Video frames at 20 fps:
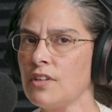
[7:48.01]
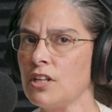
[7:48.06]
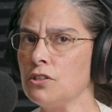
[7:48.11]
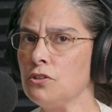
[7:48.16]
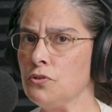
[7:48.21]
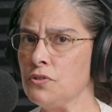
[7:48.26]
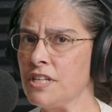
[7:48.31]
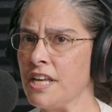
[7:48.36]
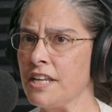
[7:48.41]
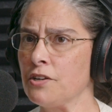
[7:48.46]

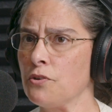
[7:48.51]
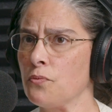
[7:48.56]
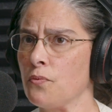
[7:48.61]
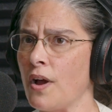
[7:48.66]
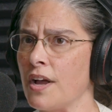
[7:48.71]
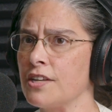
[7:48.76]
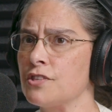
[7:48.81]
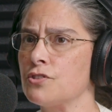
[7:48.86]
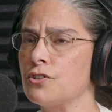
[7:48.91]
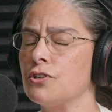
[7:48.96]
Lieutenant
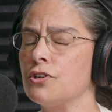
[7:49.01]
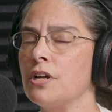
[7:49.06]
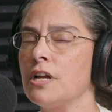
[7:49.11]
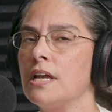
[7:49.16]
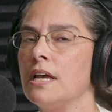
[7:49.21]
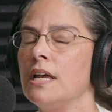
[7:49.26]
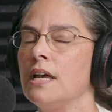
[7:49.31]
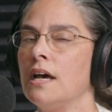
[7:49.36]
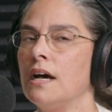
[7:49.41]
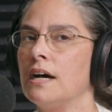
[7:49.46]
Reiser,
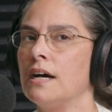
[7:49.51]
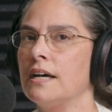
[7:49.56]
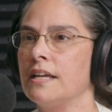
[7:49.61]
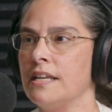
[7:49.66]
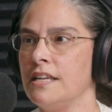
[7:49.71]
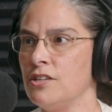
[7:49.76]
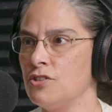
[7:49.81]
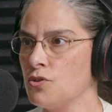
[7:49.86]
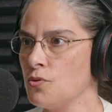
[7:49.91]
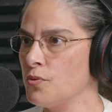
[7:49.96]

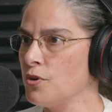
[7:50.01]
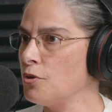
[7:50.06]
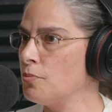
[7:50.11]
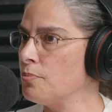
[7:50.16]
he's a real